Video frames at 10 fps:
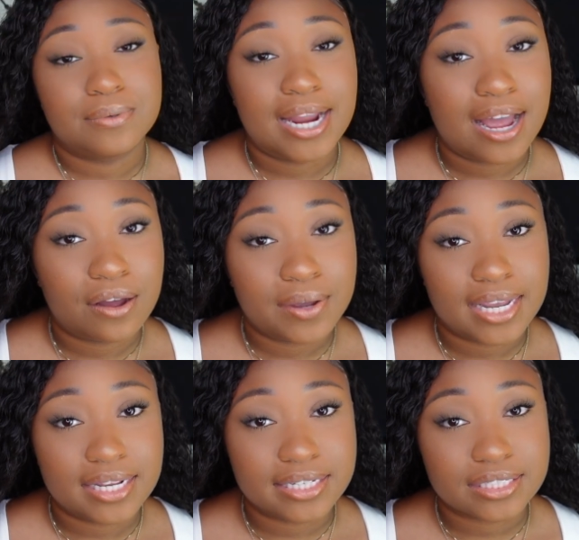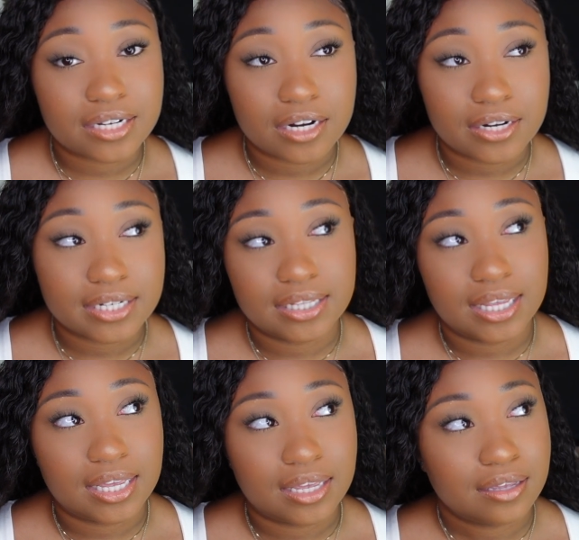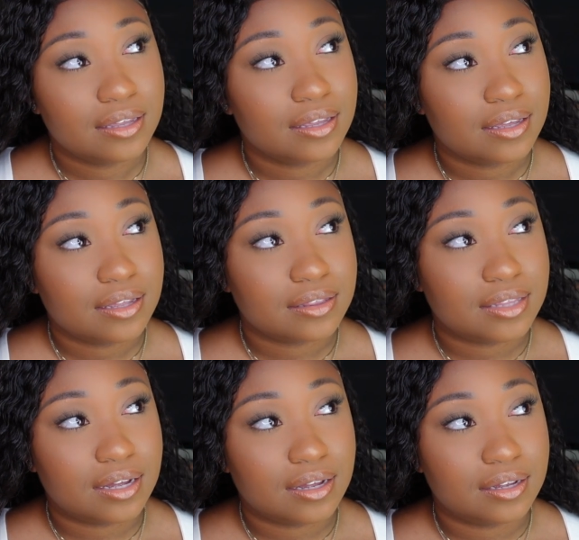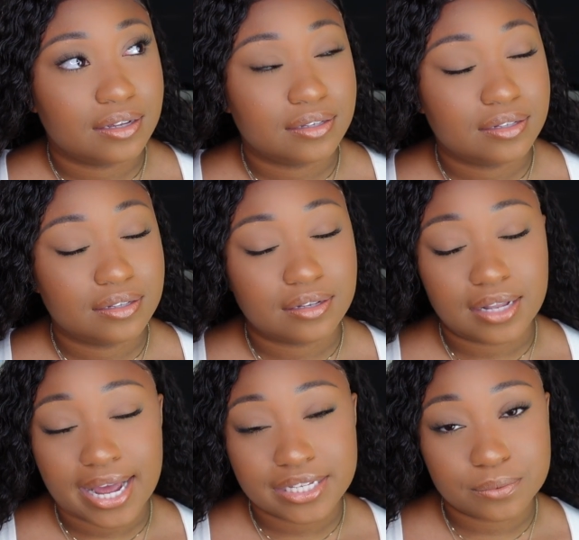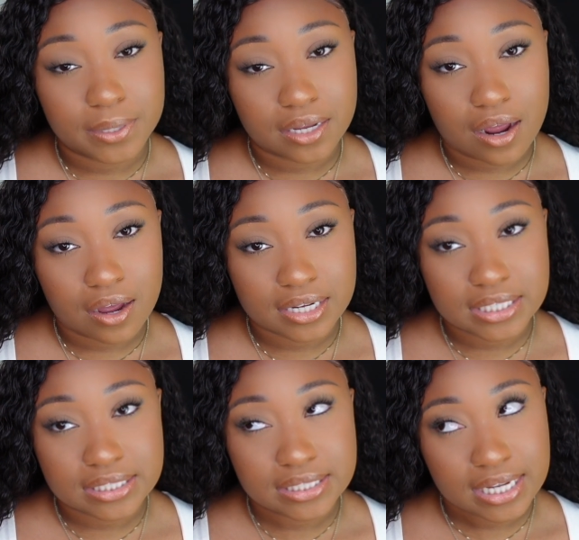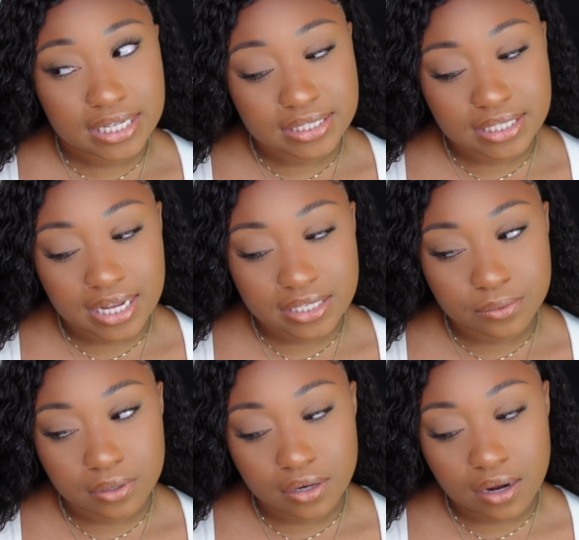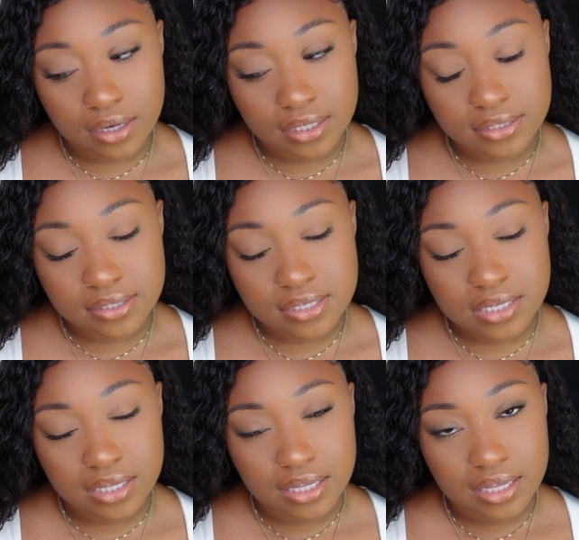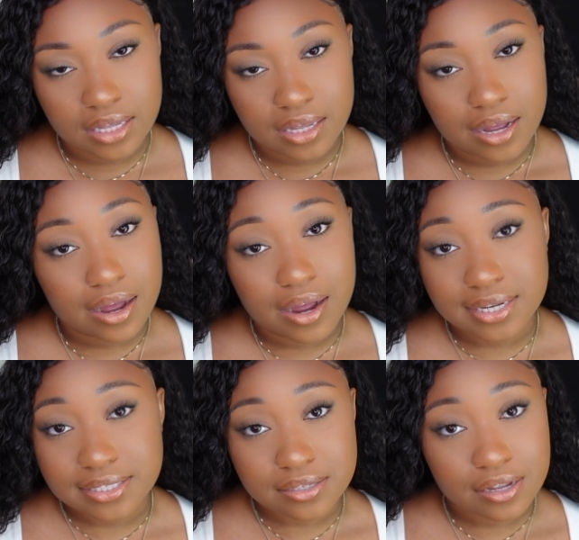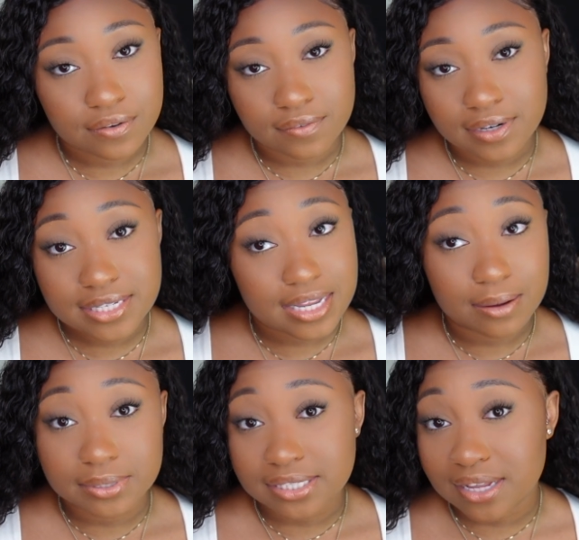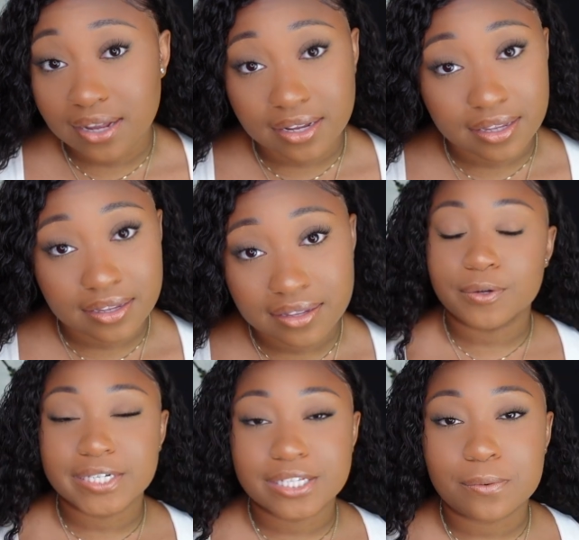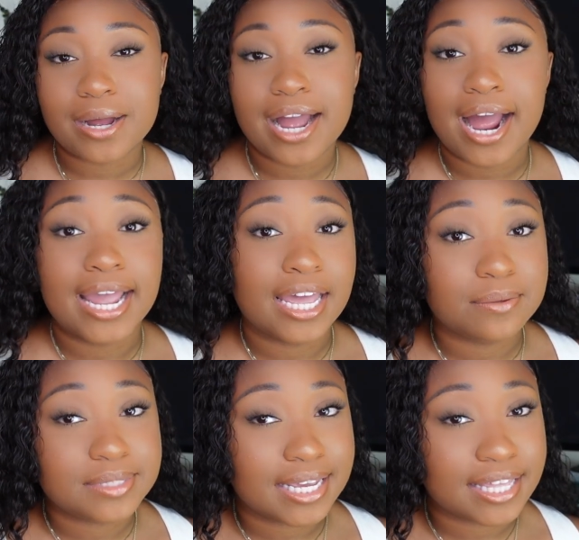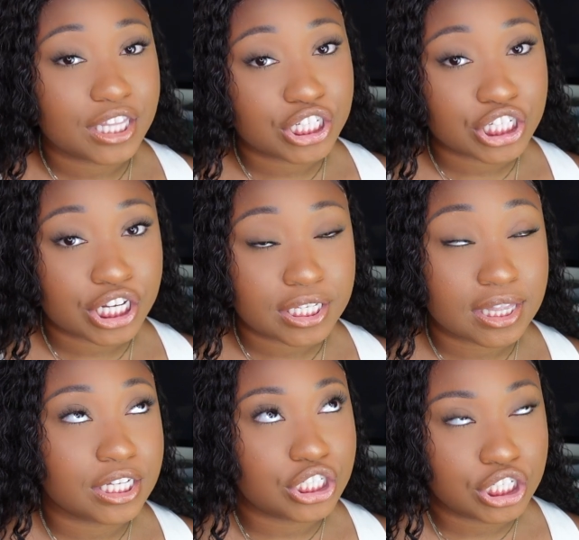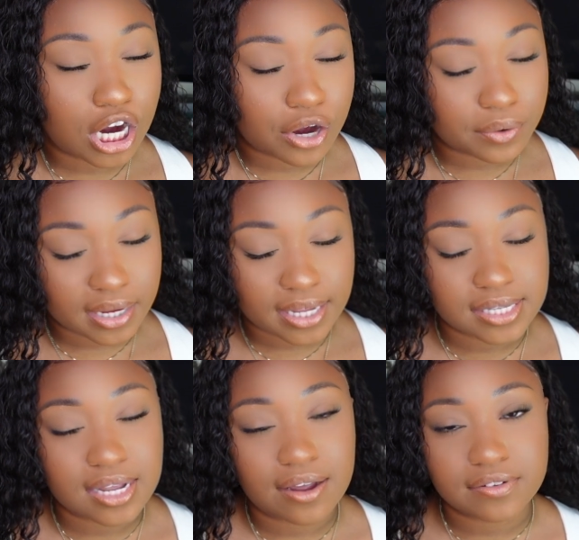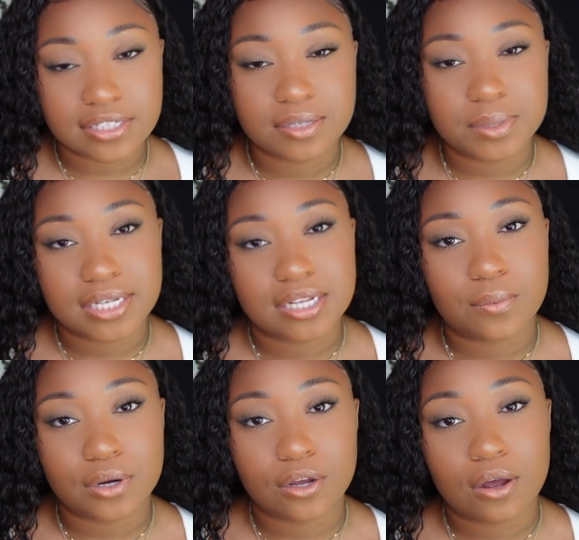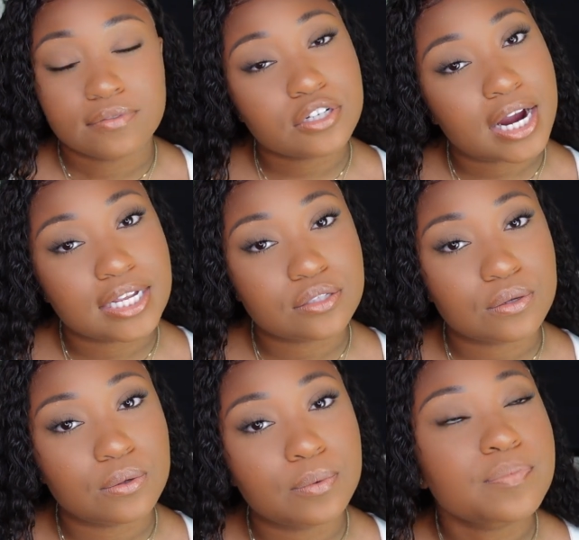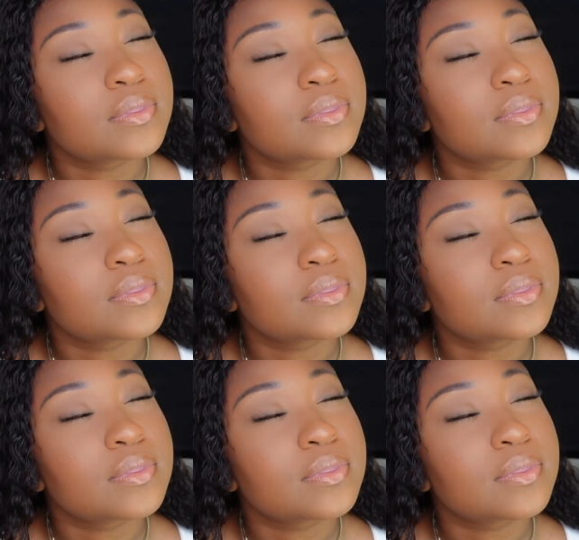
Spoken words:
now it is currently the last week in August, second to last week in August. August is over. It's time to study. The reason why I am taking the GRE is obviously because I want to go off to grad school,